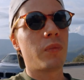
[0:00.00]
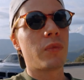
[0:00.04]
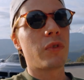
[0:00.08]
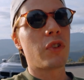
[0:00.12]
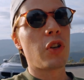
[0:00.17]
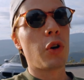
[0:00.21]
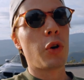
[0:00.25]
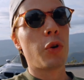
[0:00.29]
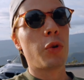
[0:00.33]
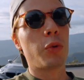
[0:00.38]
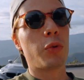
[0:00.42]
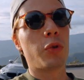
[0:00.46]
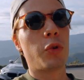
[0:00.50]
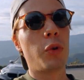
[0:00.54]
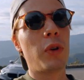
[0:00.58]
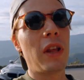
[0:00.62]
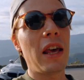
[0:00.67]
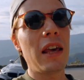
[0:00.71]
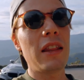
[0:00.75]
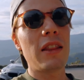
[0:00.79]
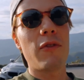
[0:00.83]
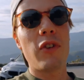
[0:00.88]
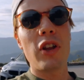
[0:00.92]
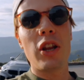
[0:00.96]
So
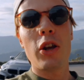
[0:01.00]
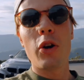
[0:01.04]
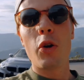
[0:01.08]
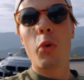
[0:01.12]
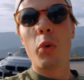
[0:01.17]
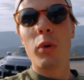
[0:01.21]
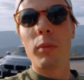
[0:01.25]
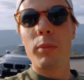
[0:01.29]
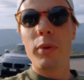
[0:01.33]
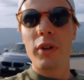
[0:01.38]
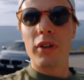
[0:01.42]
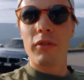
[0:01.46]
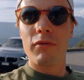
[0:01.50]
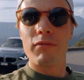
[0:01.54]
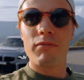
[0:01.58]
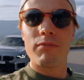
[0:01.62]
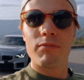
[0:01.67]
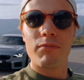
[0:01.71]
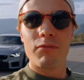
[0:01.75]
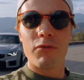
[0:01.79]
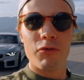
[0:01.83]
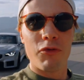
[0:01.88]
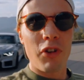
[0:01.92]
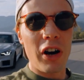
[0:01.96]
today the video will be
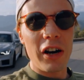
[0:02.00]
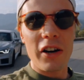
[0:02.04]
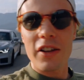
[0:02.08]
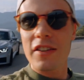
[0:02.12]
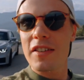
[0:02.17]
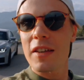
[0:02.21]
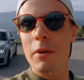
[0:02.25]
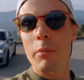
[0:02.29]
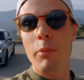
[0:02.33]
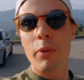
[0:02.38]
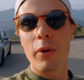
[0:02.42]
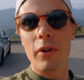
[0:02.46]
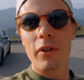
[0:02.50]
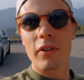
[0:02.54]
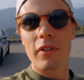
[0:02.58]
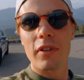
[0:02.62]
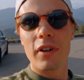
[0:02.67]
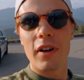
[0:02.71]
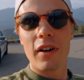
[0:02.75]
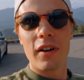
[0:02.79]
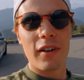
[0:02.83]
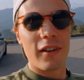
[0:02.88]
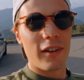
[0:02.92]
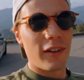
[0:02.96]
very simple.
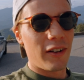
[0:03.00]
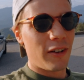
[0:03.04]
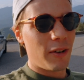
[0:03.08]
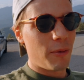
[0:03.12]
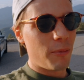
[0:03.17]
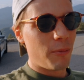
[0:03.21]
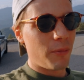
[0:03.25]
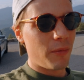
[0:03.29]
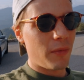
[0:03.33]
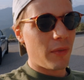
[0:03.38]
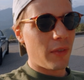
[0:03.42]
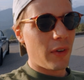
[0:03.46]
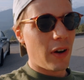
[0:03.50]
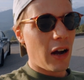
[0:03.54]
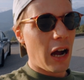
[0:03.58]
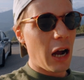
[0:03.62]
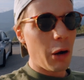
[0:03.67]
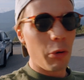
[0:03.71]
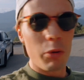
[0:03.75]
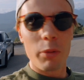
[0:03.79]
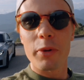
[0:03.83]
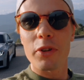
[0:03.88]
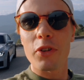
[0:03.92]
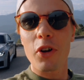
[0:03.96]
I
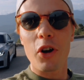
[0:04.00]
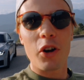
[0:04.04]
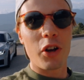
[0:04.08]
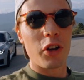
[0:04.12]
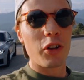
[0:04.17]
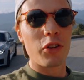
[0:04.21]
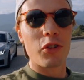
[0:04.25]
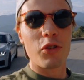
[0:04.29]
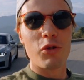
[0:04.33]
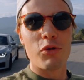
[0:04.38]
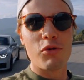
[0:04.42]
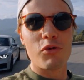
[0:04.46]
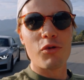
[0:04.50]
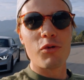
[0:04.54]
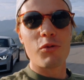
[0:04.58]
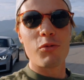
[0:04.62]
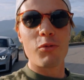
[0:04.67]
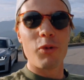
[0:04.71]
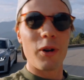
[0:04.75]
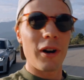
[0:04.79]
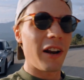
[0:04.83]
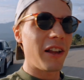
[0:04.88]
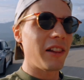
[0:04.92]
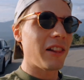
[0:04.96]
will be talking to you
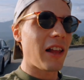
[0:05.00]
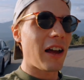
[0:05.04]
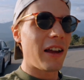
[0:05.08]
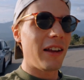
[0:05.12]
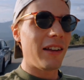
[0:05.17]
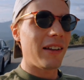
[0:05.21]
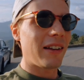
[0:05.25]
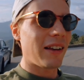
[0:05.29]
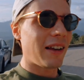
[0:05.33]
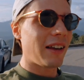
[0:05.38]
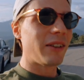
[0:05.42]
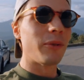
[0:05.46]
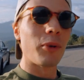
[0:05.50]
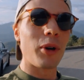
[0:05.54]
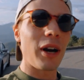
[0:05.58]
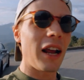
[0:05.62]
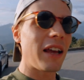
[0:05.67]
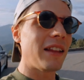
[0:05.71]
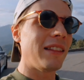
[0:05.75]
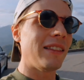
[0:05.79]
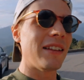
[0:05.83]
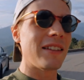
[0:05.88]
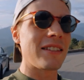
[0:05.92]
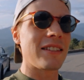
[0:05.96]
what I like and what
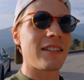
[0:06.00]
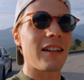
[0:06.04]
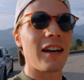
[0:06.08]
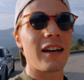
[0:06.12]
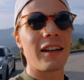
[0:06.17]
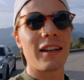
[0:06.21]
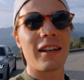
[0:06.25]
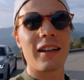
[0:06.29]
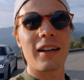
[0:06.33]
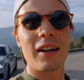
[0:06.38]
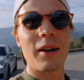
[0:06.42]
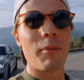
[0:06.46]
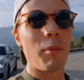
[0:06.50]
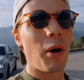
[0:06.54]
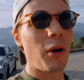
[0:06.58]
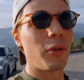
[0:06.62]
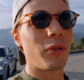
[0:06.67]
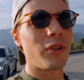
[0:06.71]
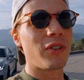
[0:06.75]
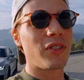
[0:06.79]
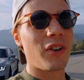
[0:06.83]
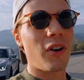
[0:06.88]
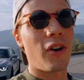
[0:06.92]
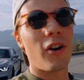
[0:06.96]
I dislike
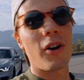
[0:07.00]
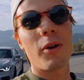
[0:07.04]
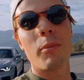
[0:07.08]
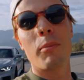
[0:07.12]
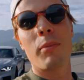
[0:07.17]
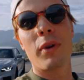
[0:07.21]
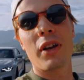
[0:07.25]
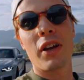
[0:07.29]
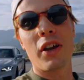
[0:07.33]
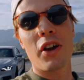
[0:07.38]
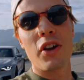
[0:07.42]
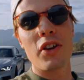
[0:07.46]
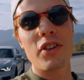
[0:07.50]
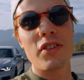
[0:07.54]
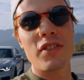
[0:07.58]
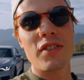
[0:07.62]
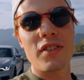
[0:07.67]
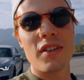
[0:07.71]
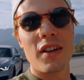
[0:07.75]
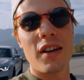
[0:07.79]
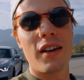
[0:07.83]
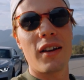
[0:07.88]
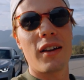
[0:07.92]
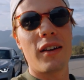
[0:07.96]
about this car,
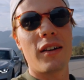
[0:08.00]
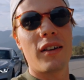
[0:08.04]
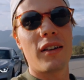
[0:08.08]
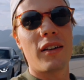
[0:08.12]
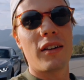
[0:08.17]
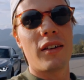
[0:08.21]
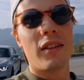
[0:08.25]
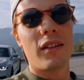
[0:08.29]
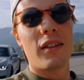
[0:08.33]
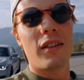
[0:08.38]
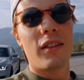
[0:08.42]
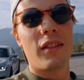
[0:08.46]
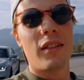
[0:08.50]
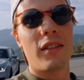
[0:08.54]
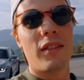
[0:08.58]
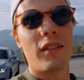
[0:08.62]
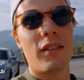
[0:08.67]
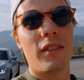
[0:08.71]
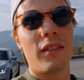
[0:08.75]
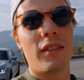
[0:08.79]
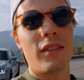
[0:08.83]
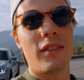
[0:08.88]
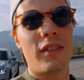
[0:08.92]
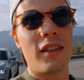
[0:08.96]
because
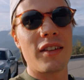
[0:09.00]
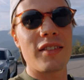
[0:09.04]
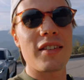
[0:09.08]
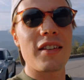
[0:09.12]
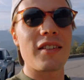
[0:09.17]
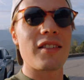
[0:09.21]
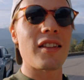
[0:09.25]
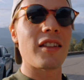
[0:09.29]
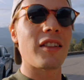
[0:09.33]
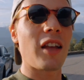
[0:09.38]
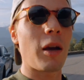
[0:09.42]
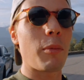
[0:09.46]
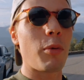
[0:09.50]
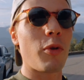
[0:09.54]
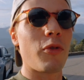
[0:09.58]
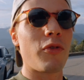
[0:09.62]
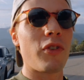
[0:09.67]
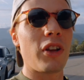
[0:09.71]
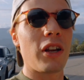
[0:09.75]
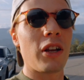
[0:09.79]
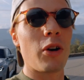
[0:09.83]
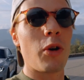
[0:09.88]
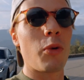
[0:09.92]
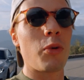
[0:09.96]
this is the type of
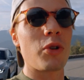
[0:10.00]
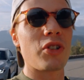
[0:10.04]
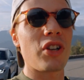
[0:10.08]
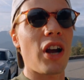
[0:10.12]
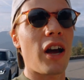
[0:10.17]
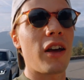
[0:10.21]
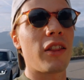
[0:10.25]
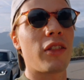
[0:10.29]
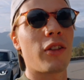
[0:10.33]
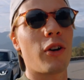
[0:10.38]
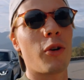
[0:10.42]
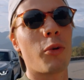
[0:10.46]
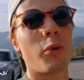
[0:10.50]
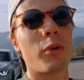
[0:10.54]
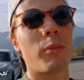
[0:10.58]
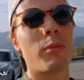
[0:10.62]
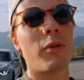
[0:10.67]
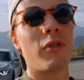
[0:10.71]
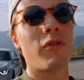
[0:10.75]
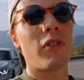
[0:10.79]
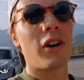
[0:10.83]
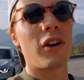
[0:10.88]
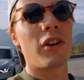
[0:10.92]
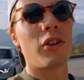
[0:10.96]
video which I thought would
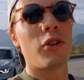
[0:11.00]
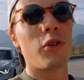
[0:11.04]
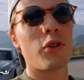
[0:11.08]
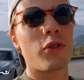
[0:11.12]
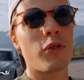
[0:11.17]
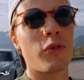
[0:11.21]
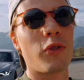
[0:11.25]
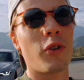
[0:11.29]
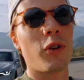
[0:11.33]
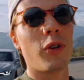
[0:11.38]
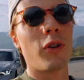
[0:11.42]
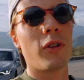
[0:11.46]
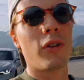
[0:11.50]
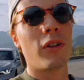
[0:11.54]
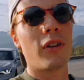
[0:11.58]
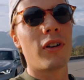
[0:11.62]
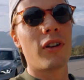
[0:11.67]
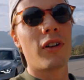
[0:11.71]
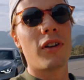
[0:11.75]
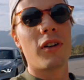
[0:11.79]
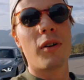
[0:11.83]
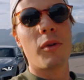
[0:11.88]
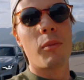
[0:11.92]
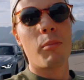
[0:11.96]
be very useful
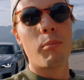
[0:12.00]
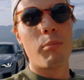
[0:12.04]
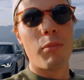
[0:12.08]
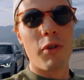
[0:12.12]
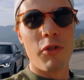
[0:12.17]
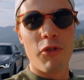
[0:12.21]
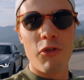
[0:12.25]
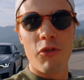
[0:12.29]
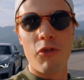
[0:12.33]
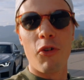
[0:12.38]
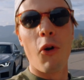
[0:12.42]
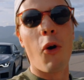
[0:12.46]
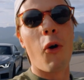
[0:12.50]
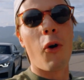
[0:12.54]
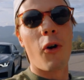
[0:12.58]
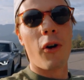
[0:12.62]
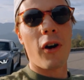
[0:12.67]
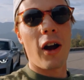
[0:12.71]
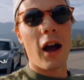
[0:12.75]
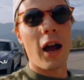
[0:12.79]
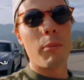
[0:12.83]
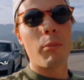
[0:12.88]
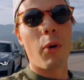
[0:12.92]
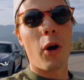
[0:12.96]

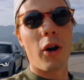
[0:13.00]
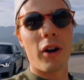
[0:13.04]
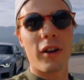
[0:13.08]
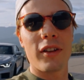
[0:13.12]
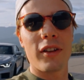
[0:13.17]
before I bought